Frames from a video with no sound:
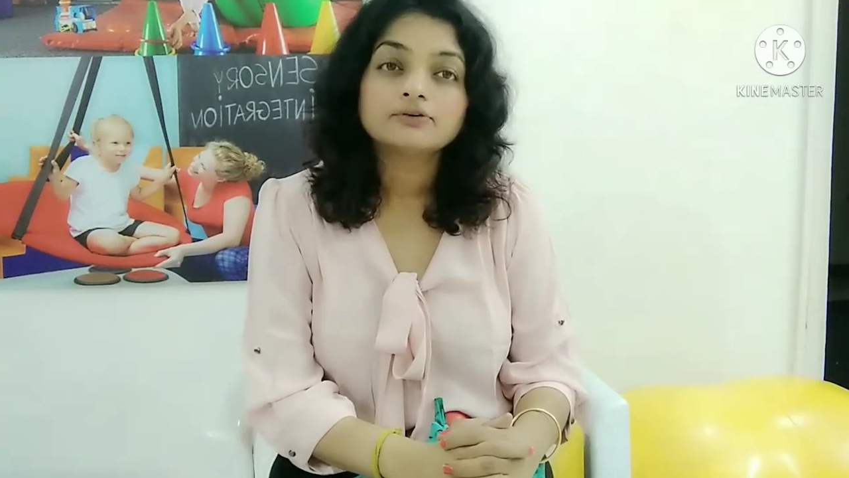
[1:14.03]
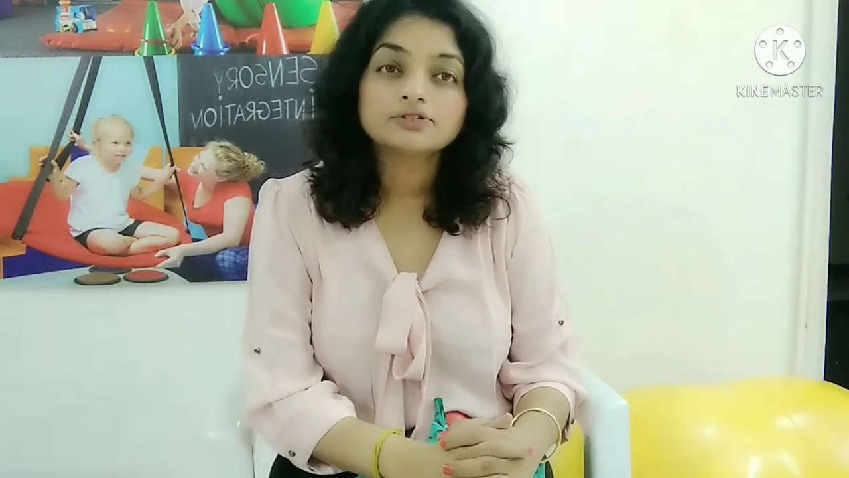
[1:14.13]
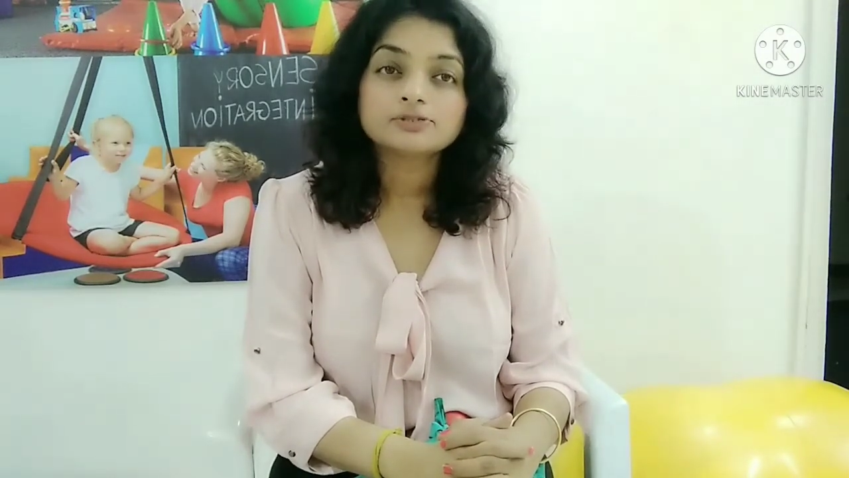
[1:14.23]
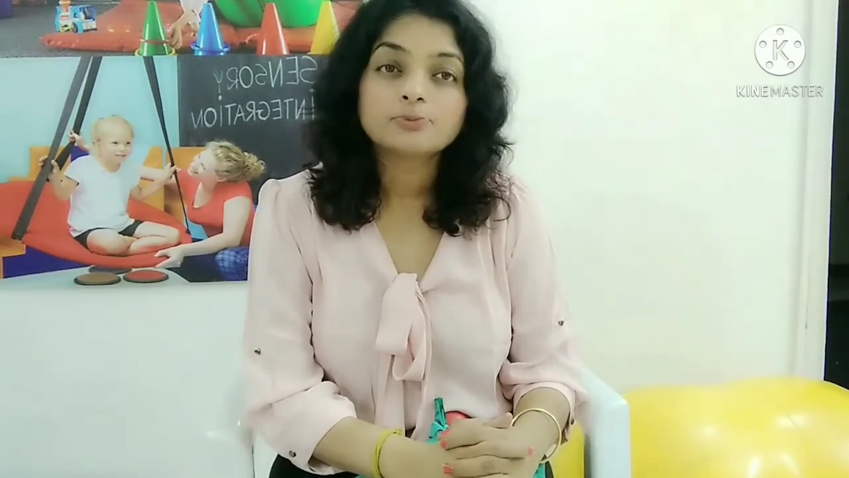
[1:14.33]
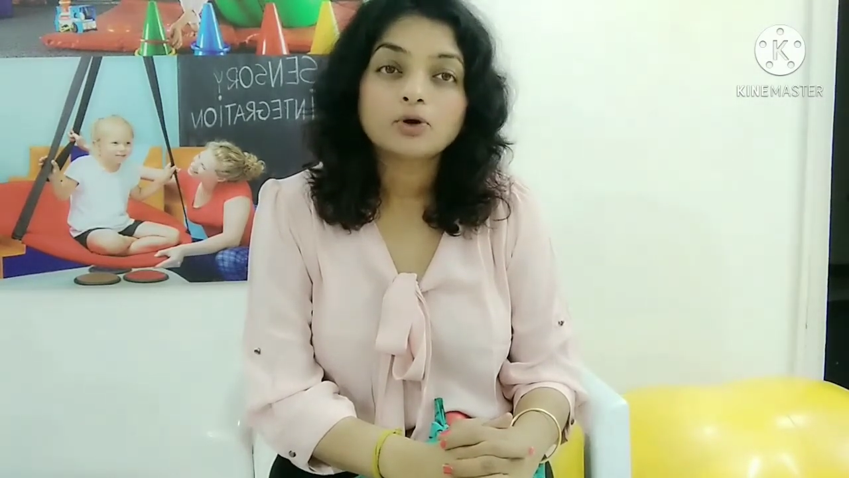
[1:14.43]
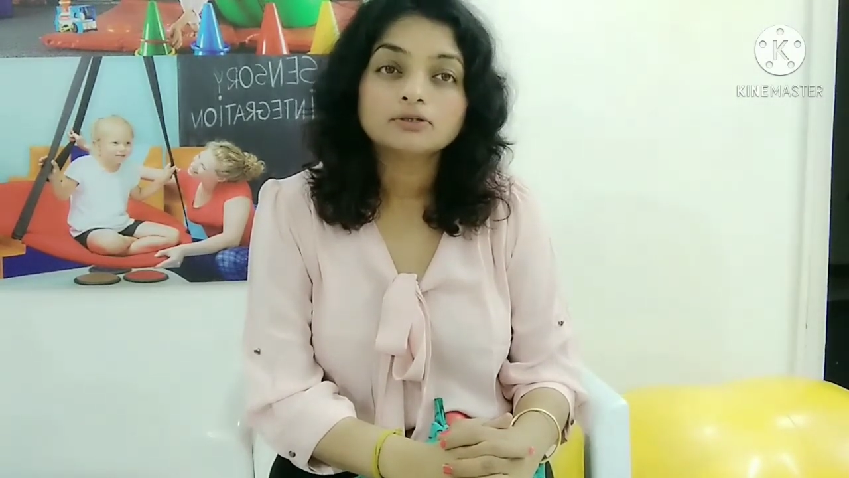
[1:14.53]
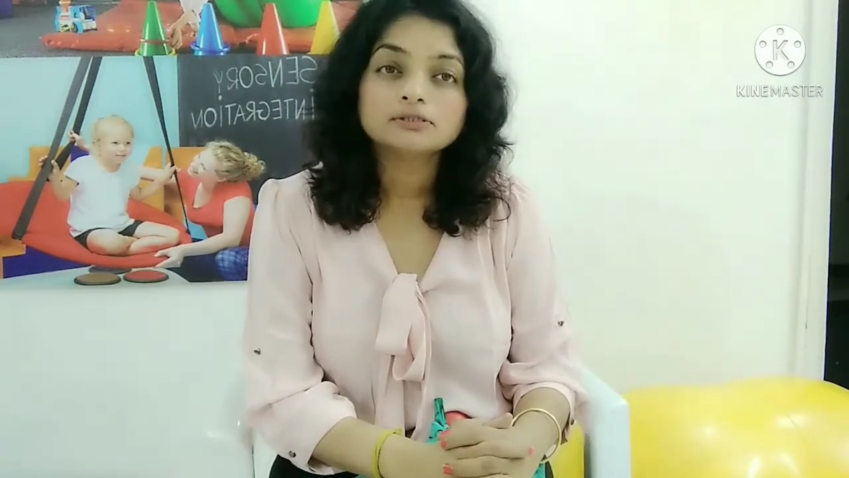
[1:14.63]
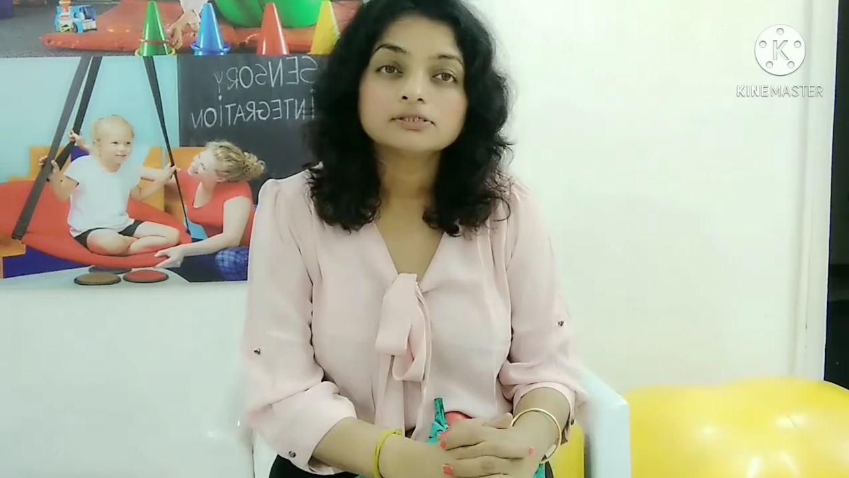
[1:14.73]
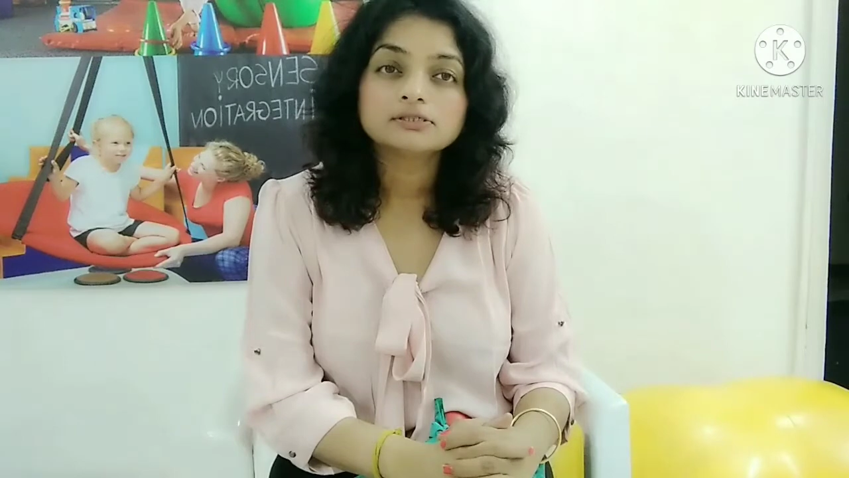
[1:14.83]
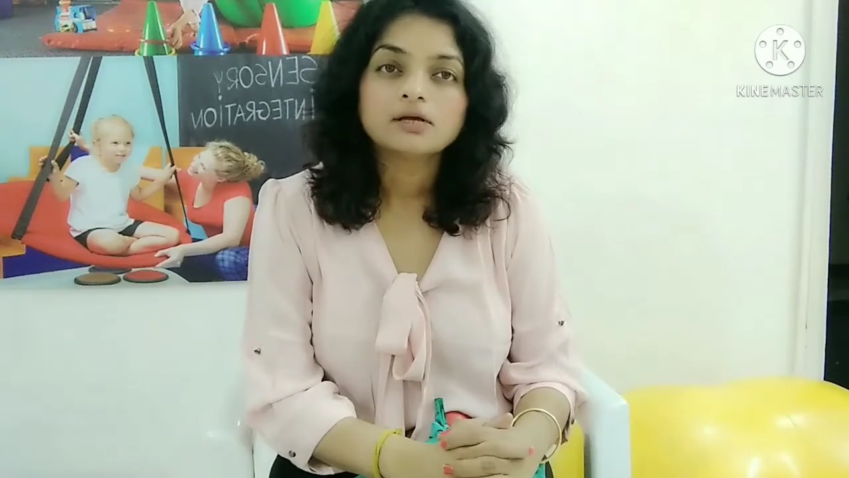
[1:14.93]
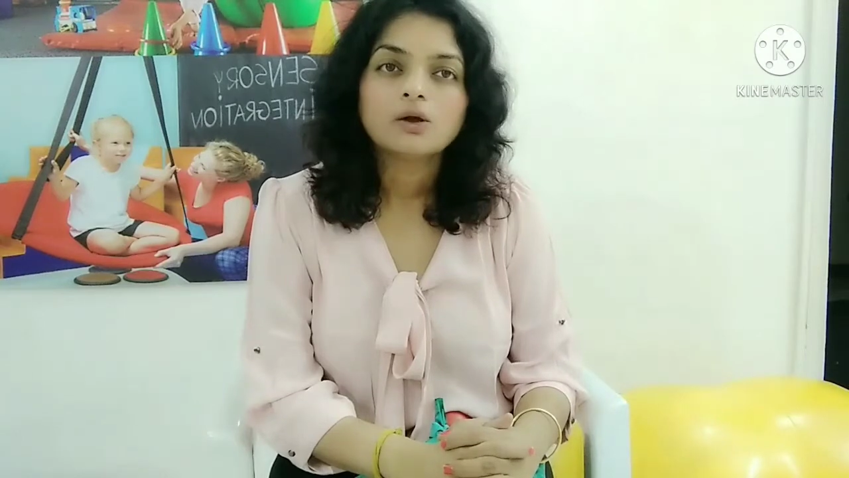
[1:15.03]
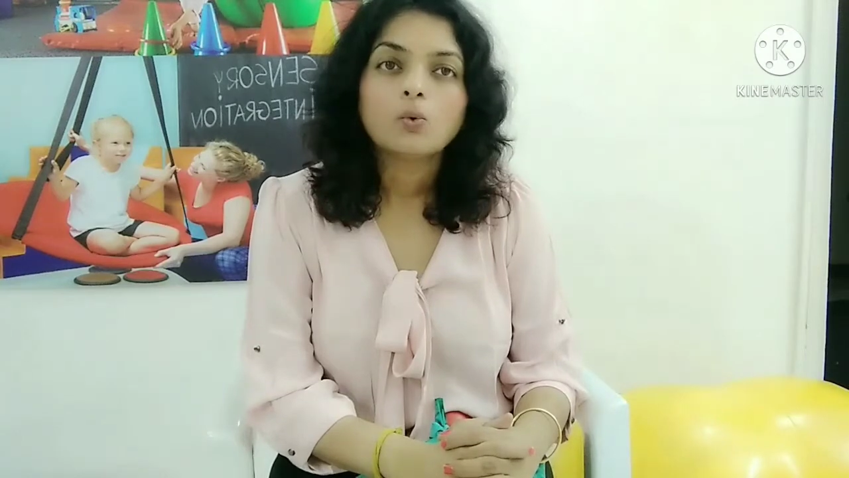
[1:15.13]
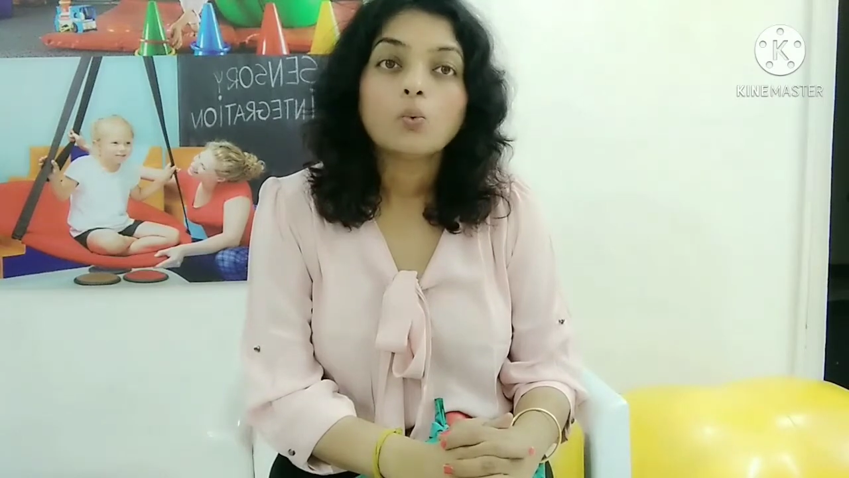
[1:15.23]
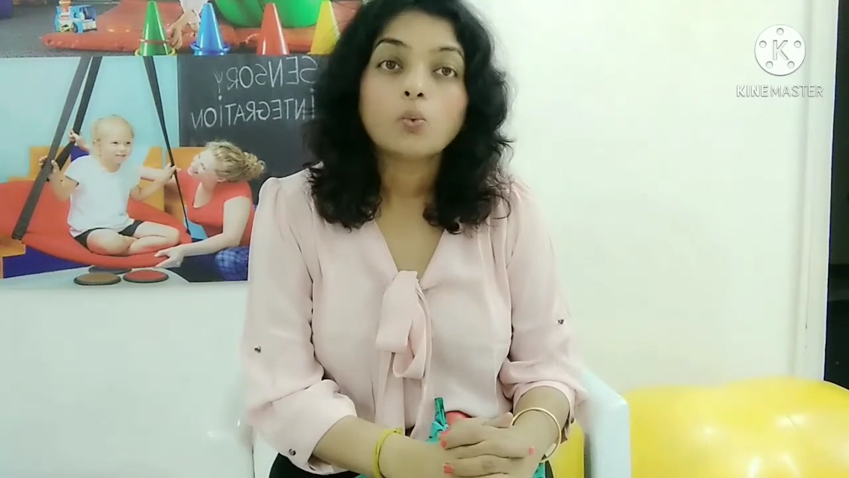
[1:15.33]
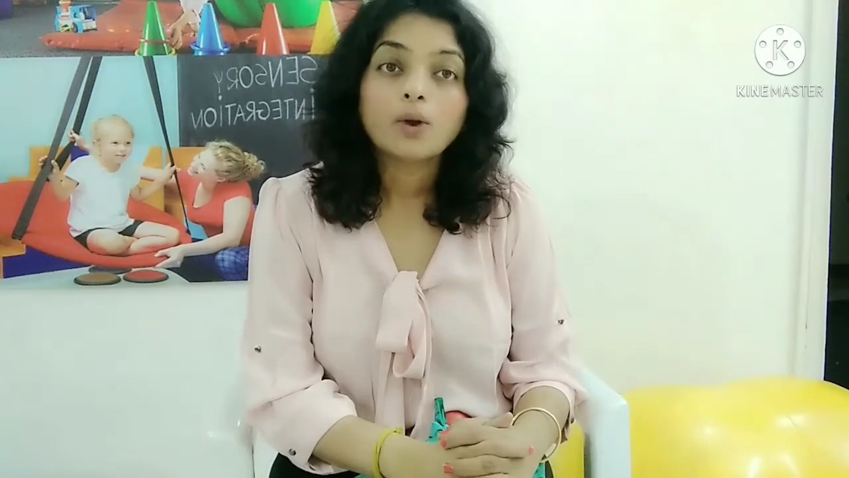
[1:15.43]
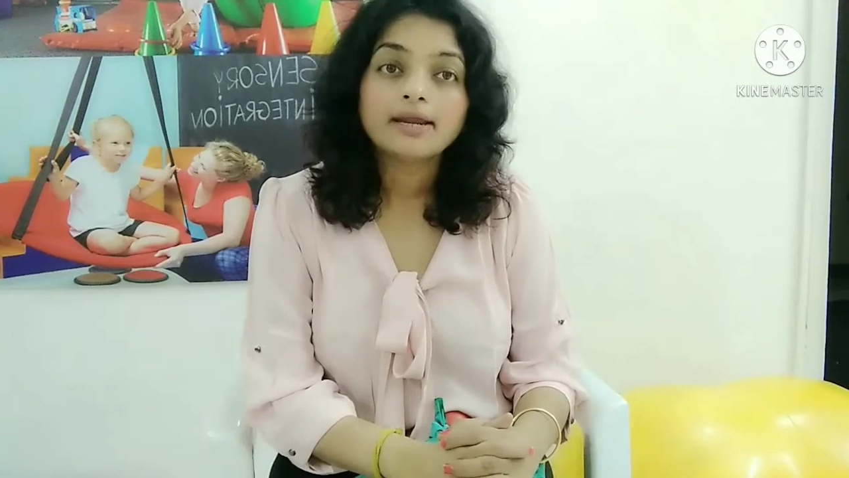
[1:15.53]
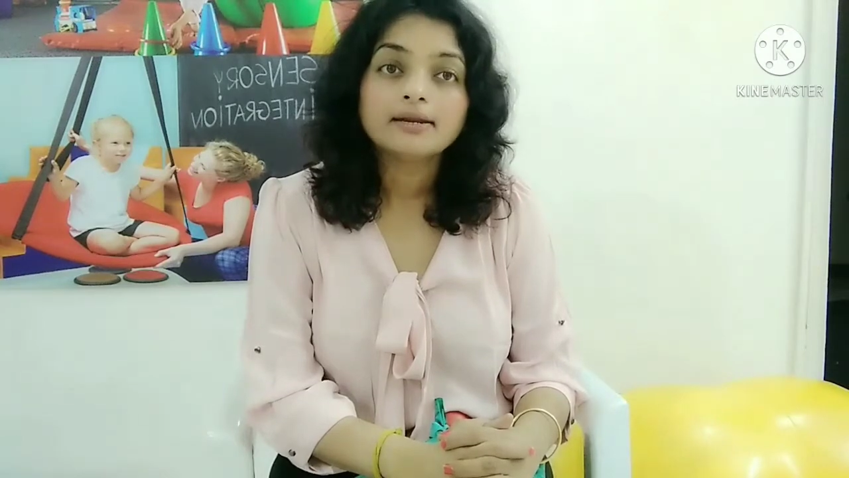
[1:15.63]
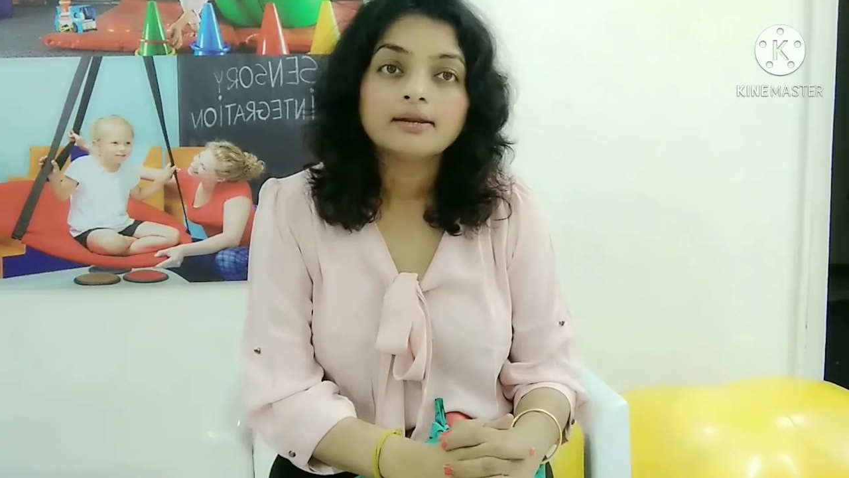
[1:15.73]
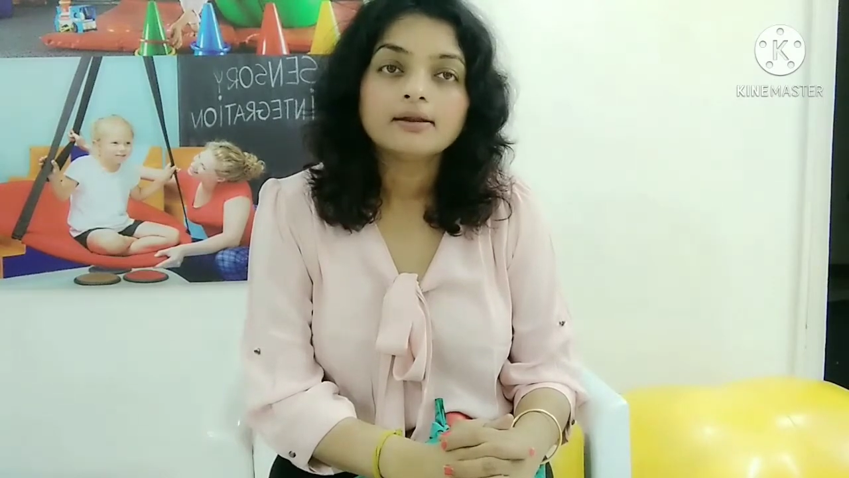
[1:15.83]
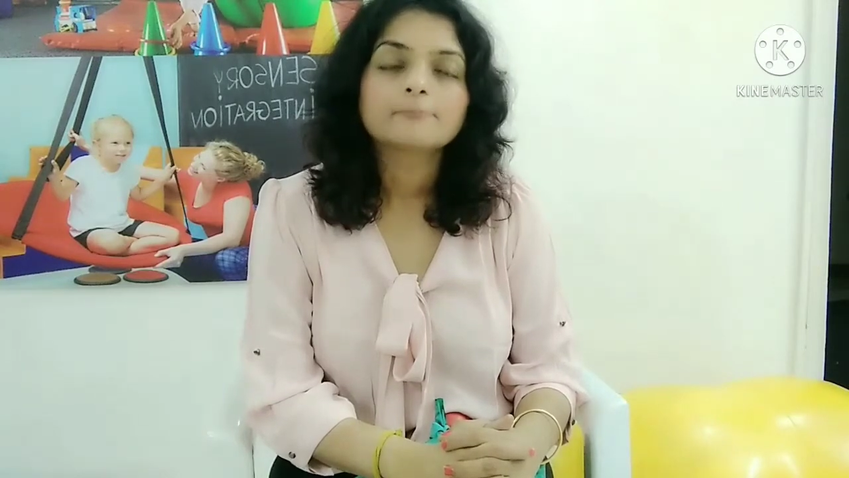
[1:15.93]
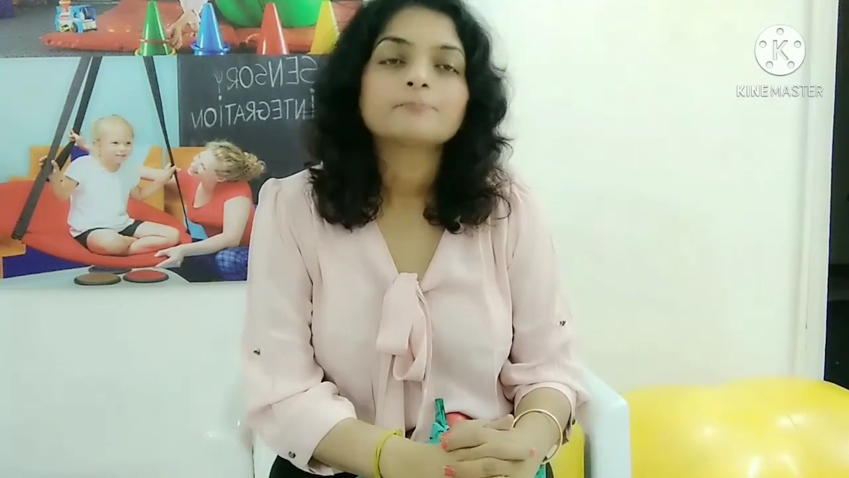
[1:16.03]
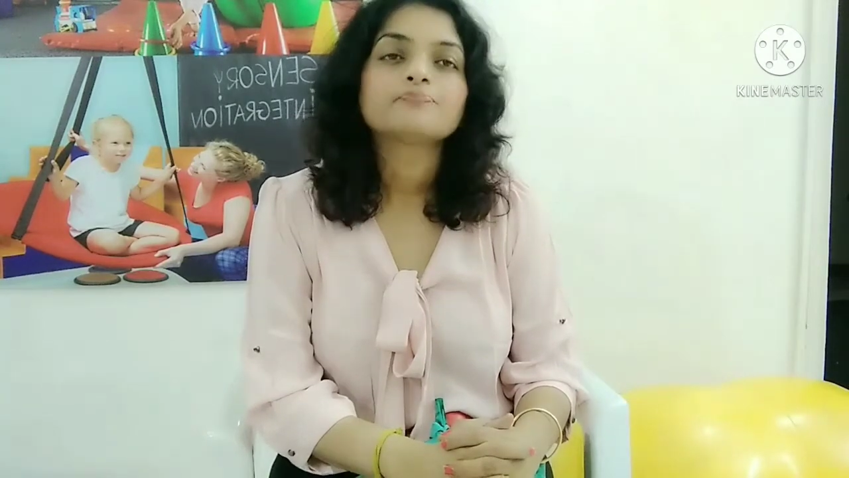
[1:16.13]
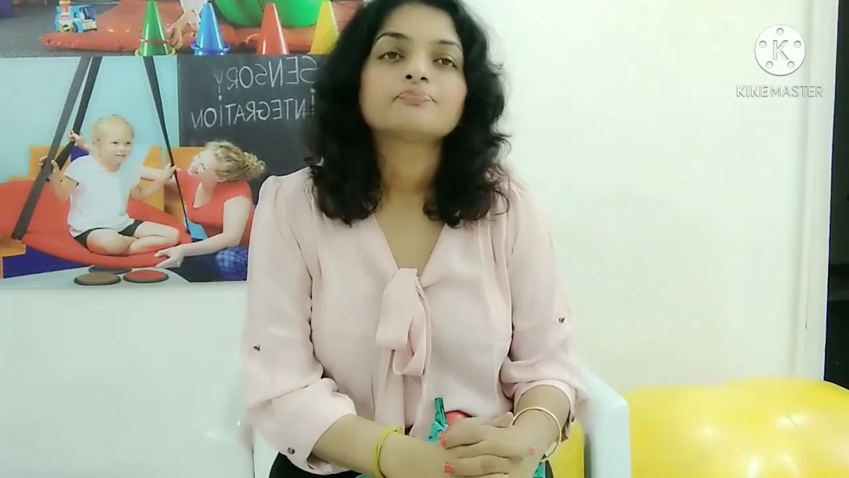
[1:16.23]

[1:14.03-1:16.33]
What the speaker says: response when